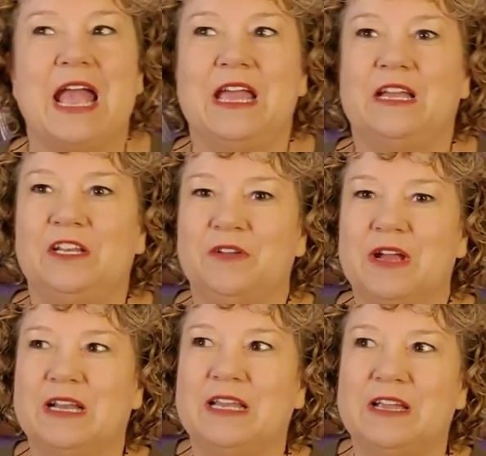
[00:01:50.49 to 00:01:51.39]
And you're
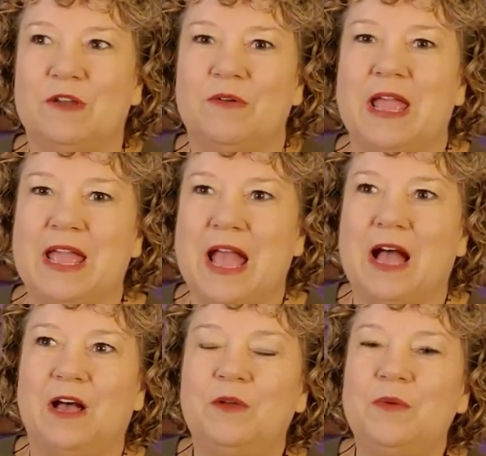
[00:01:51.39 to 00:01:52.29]
kind of like, okay,
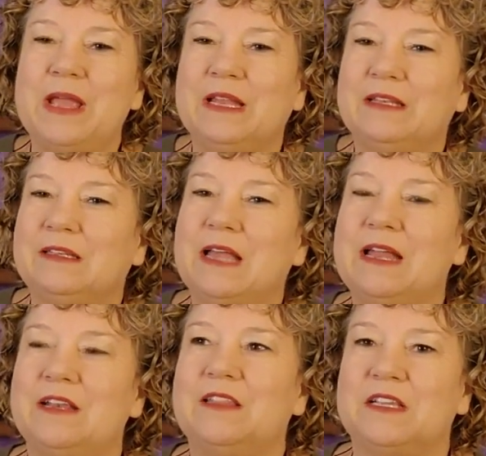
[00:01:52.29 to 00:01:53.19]
how do I
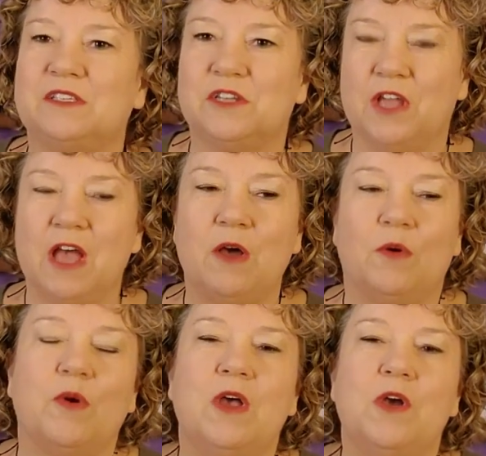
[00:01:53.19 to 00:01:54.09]
let this
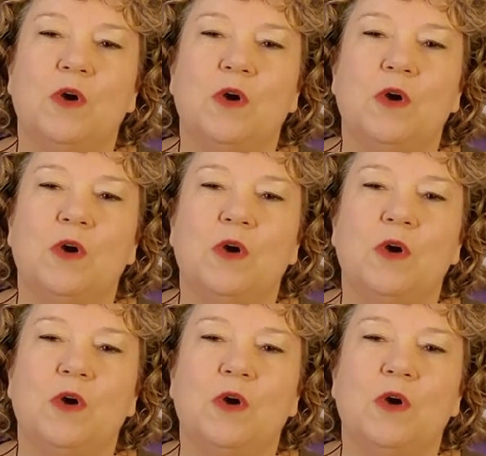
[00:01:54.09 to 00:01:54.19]
go?